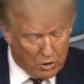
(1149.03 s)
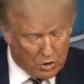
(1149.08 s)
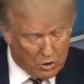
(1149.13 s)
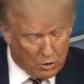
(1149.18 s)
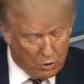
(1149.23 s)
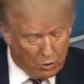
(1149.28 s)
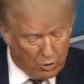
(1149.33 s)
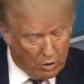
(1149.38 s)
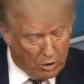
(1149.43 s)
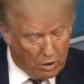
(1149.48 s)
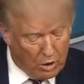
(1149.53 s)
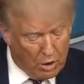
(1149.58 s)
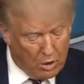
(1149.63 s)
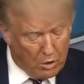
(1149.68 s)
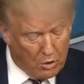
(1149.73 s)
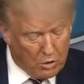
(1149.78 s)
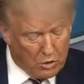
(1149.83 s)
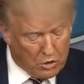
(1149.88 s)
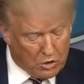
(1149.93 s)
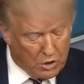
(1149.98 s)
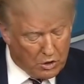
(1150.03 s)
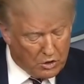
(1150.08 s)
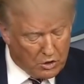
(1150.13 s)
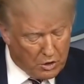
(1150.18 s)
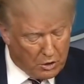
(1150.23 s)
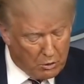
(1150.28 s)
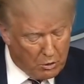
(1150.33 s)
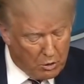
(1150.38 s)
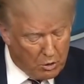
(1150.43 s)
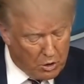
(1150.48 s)
student loans at
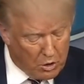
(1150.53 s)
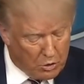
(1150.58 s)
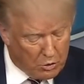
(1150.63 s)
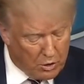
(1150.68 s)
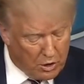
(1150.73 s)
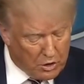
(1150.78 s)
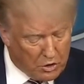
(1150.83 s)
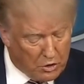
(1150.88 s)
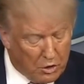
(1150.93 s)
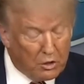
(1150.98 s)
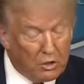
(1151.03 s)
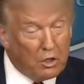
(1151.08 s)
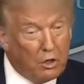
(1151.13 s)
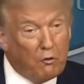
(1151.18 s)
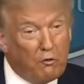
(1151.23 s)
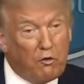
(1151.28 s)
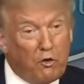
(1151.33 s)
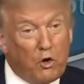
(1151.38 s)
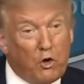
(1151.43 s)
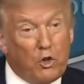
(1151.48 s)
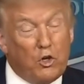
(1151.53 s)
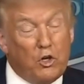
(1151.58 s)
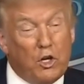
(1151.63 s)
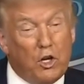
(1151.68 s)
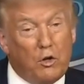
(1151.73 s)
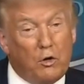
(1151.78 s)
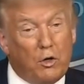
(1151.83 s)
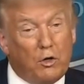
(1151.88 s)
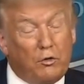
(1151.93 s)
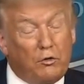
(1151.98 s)
zero interest until further
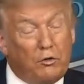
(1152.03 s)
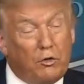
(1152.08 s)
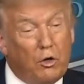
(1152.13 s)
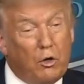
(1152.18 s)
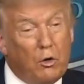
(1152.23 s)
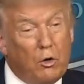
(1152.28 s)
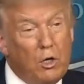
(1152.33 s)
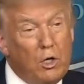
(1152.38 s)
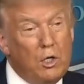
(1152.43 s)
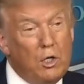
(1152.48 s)
notice. So